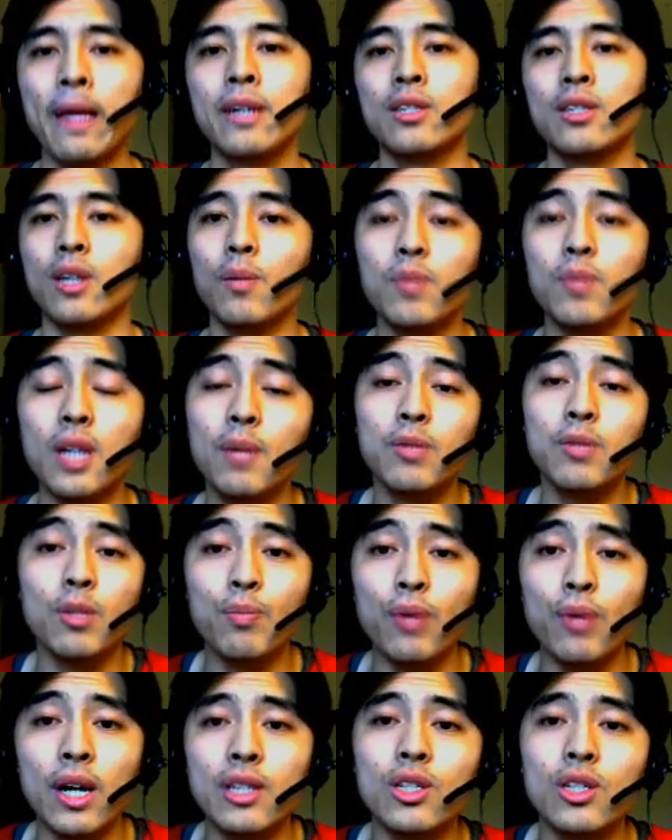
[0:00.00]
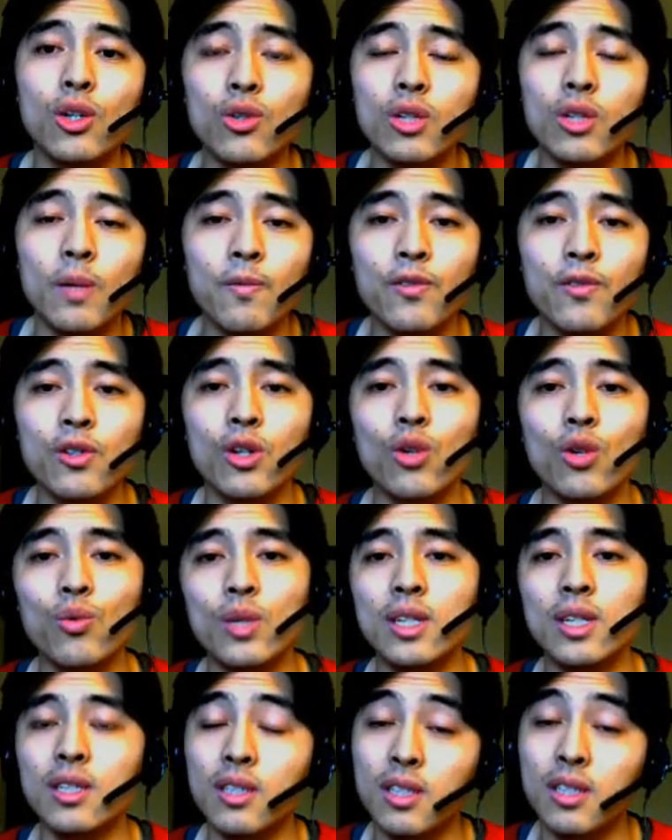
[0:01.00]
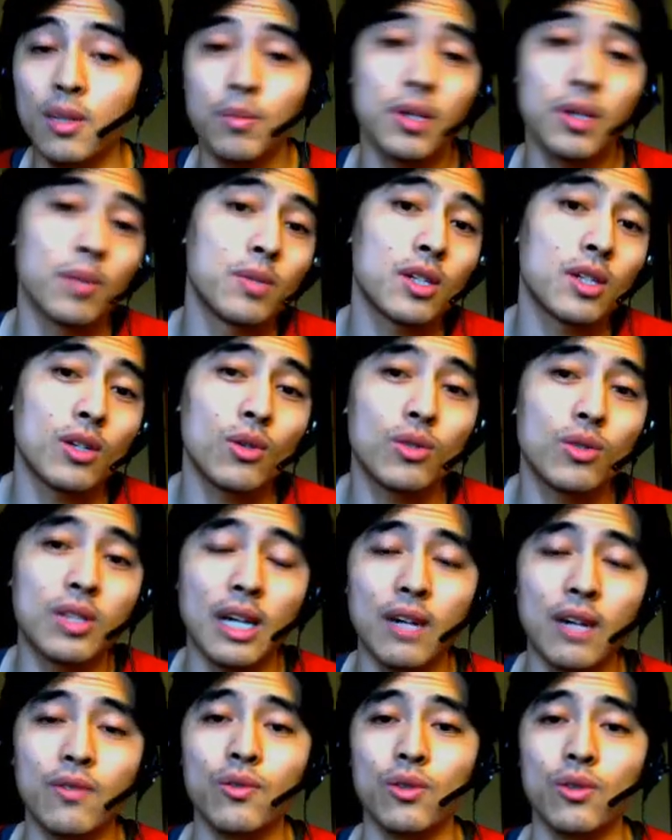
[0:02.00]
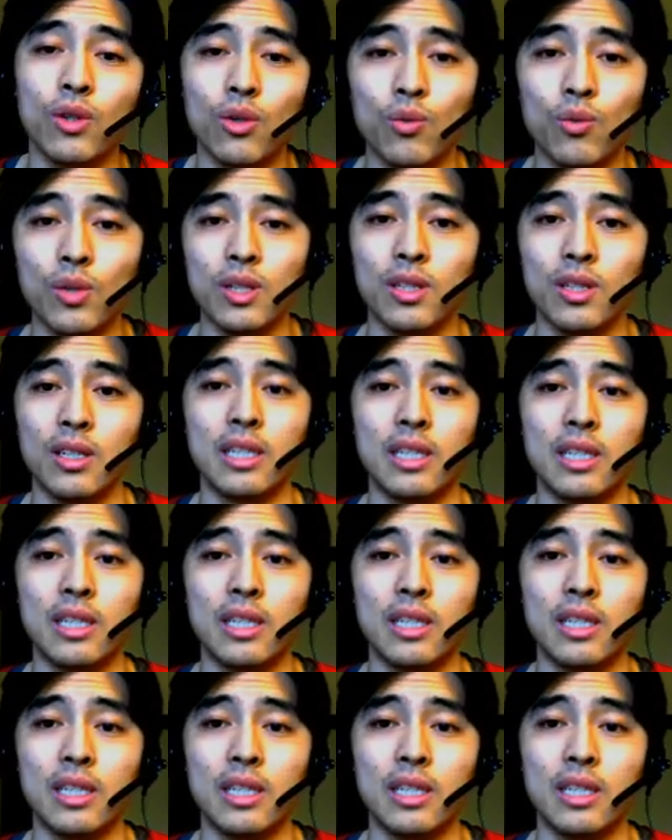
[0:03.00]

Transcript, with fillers: Sometimes the price goes up for no reason, sometimes it goes down for no reason.